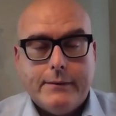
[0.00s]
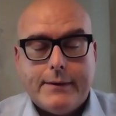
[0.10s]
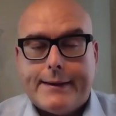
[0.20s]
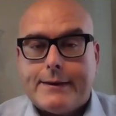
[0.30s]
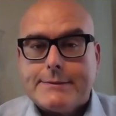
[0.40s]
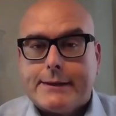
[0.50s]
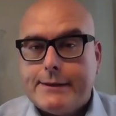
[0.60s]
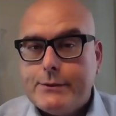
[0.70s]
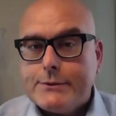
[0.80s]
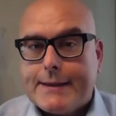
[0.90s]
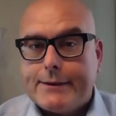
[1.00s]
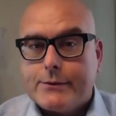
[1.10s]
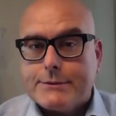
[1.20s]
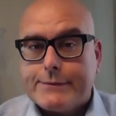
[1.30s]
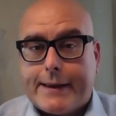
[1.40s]
announcing new
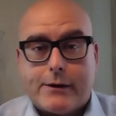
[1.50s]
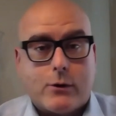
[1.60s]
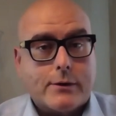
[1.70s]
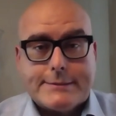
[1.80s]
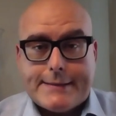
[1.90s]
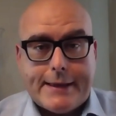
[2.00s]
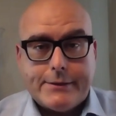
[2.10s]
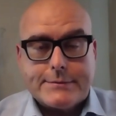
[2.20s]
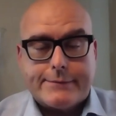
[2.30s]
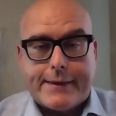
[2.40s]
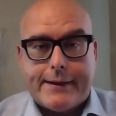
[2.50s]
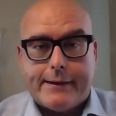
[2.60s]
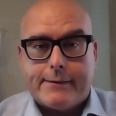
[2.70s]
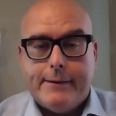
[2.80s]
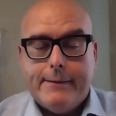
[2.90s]
standards of care or standards of
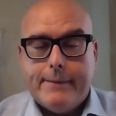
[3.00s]
care